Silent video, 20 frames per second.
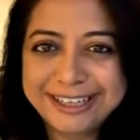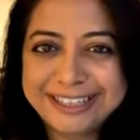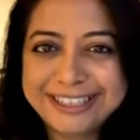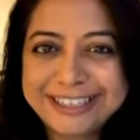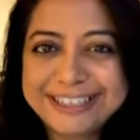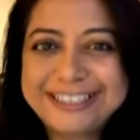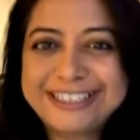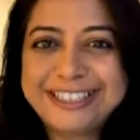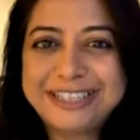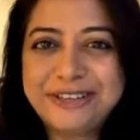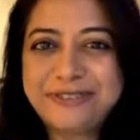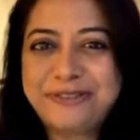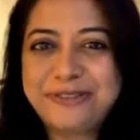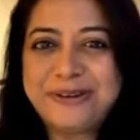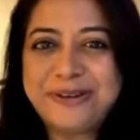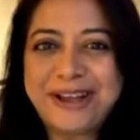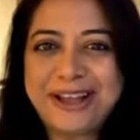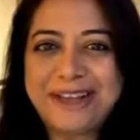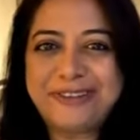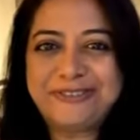Let's see if
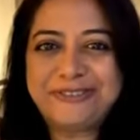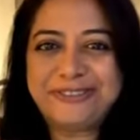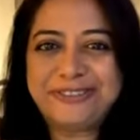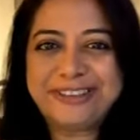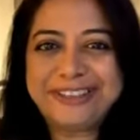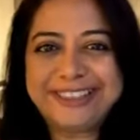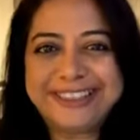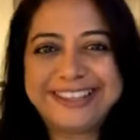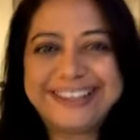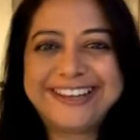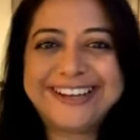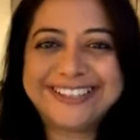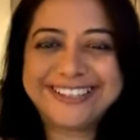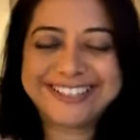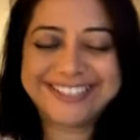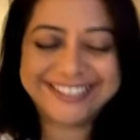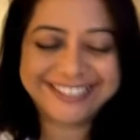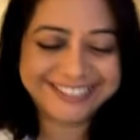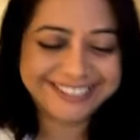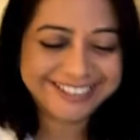you have the
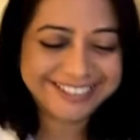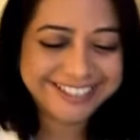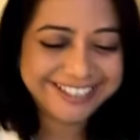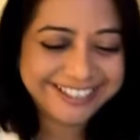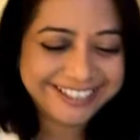answer.